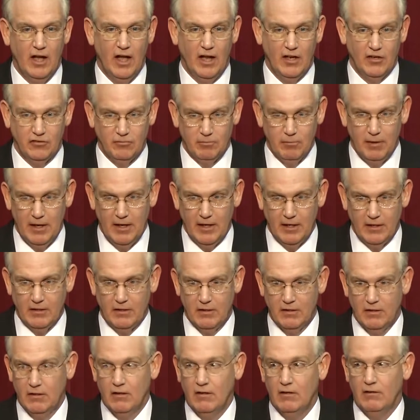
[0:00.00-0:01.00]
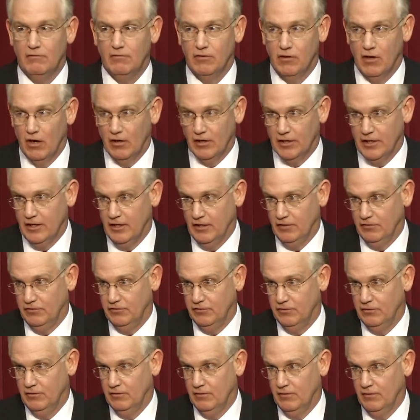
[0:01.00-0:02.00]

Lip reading: it has made for our kids.